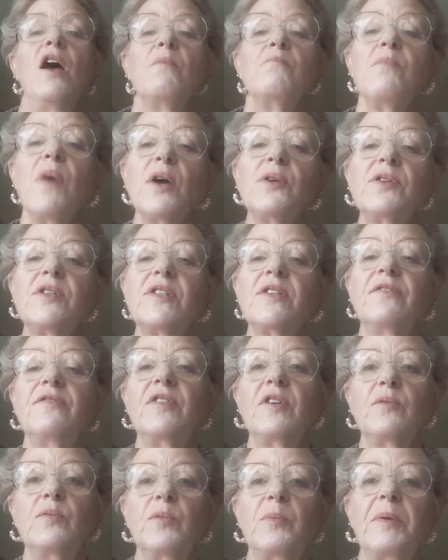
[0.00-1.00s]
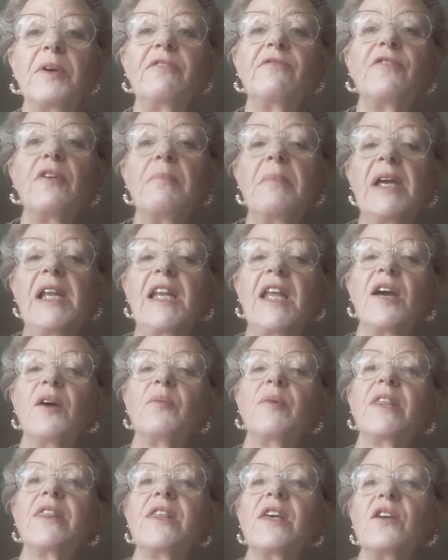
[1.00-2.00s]
Most of you will be familiar
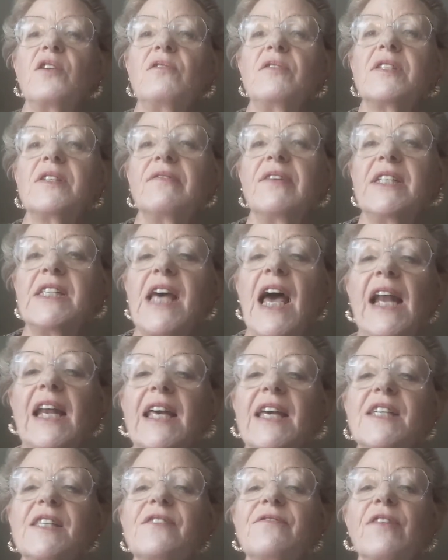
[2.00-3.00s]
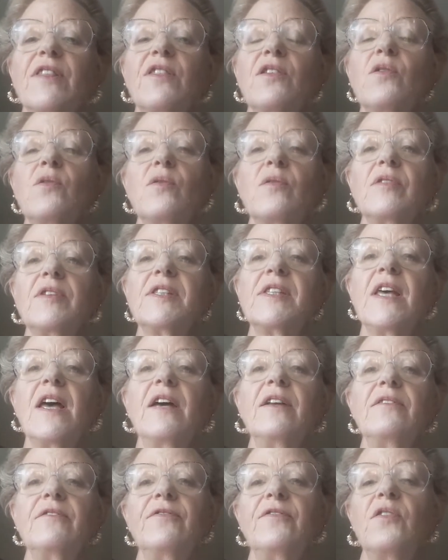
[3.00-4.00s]
with the use of italics for thoughts,
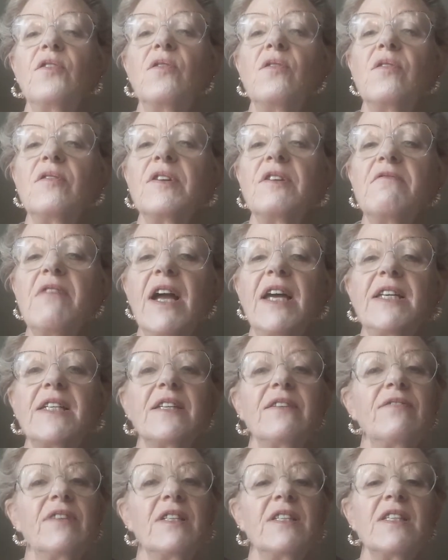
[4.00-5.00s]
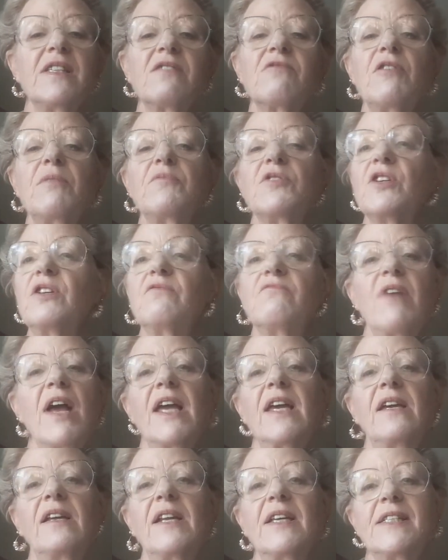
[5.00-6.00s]
and for narrative and description,
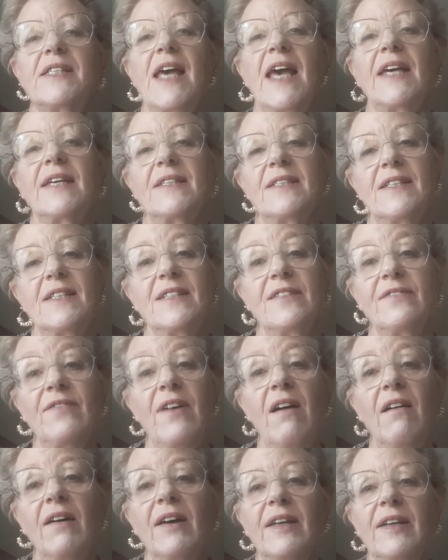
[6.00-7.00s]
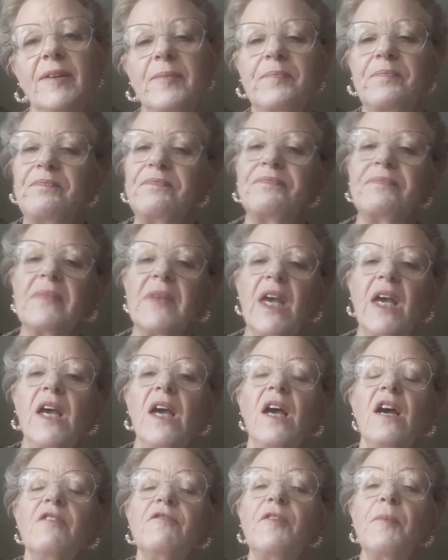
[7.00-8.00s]
regular text is fine.
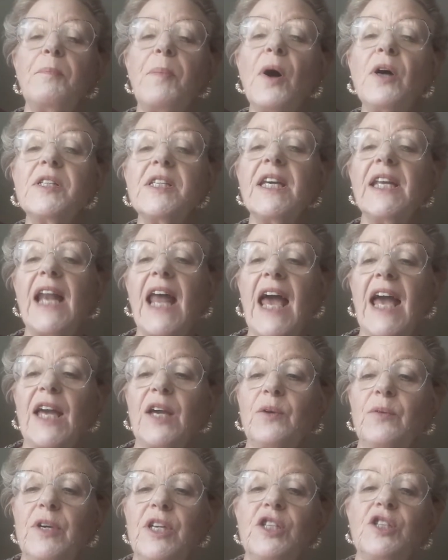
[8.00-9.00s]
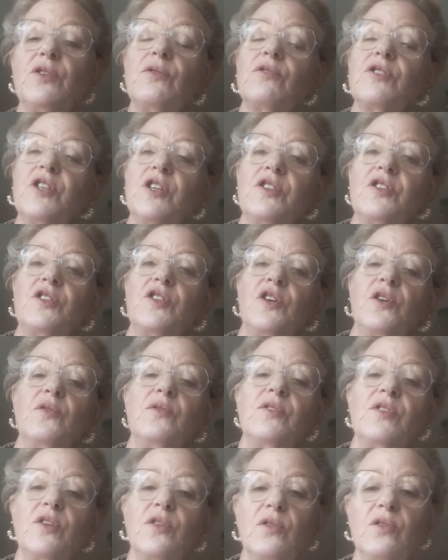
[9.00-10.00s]
For body language, you'll just
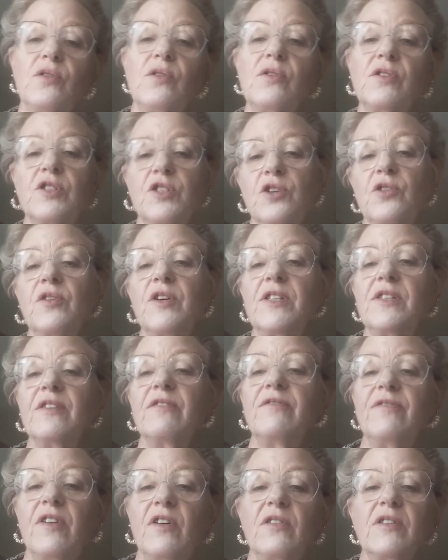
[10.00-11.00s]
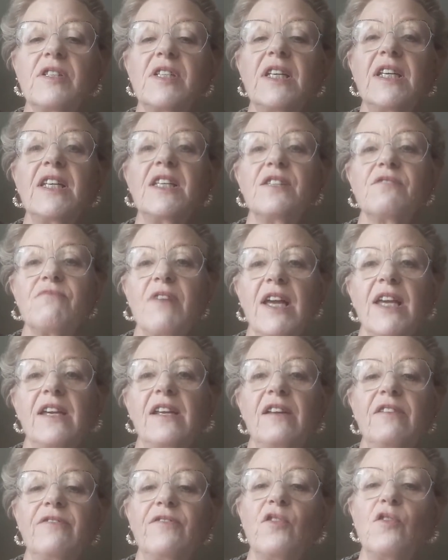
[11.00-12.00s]
use your choice of font in its
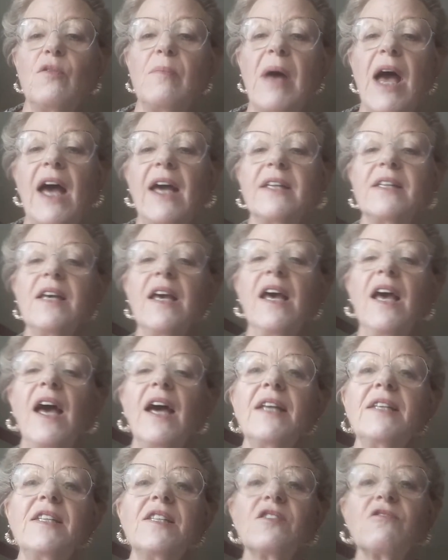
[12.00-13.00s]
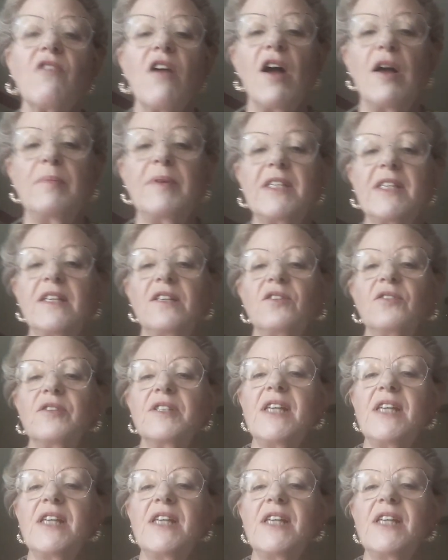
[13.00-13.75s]
regular format and describe it in your